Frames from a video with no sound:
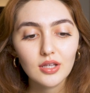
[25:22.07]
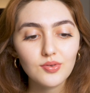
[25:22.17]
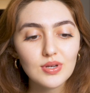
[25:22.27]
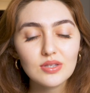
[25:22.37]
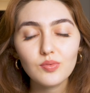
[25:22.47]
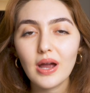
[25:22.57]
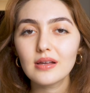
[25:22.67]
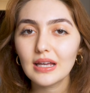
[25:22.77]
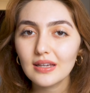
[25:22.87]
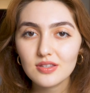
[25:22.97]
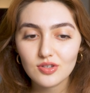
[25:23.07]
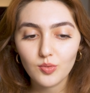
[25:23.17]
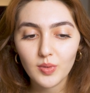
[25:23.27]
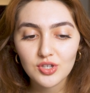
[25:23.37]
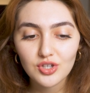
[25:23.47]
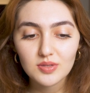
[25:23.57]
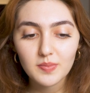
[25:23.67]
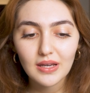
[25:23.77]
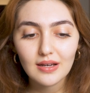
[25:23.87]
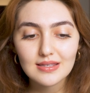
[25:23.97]
The reason why I like it so much is
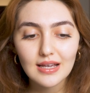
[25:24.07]
because